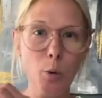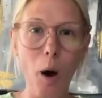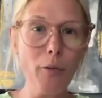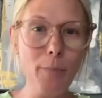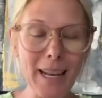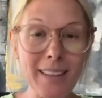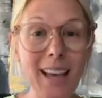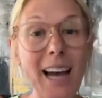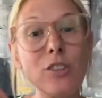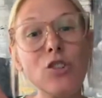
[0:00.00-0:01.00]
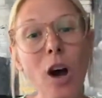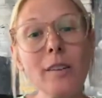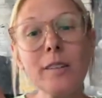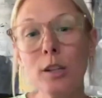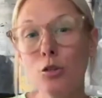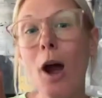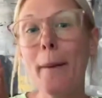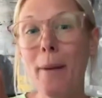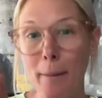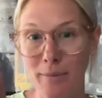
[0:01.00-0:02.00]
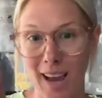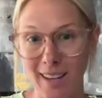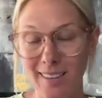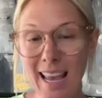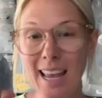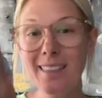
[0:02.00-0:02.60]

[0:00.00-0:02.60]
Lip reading: 12 minutes on just the tripeptides.